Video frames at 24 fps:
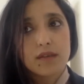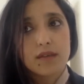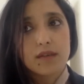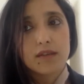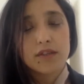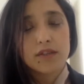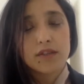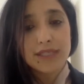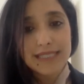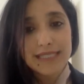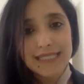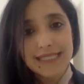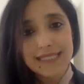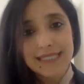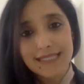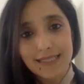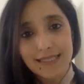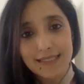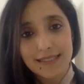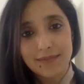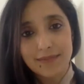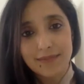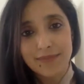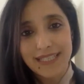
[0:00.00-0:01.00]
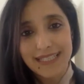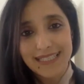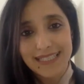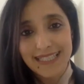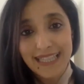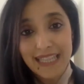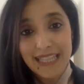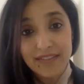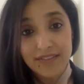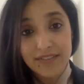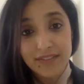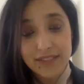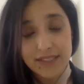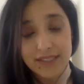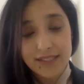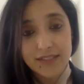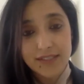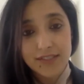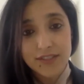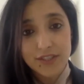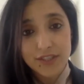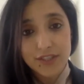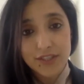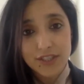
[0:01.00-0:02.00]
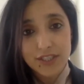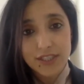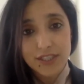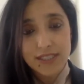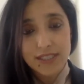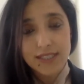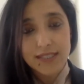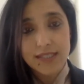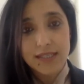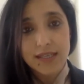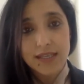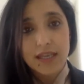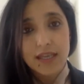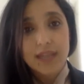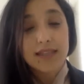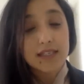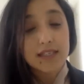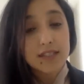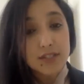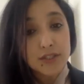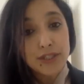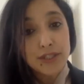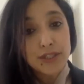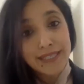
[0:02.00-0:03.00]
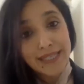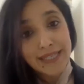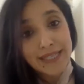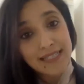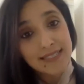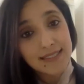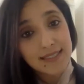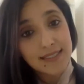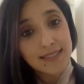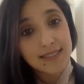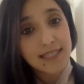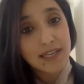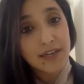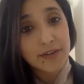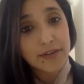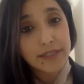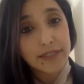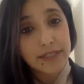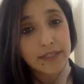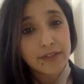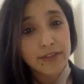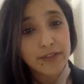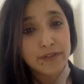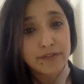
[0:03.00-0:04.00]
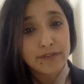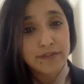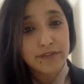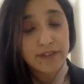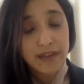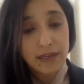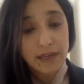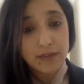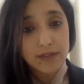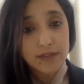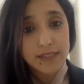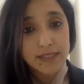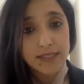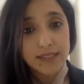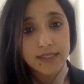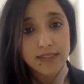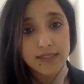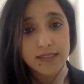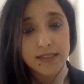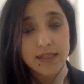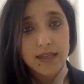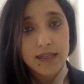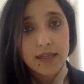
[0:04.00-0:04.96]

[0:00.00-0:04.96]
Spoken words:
criticism that's levied at judges, that's unnecessary and unfounded,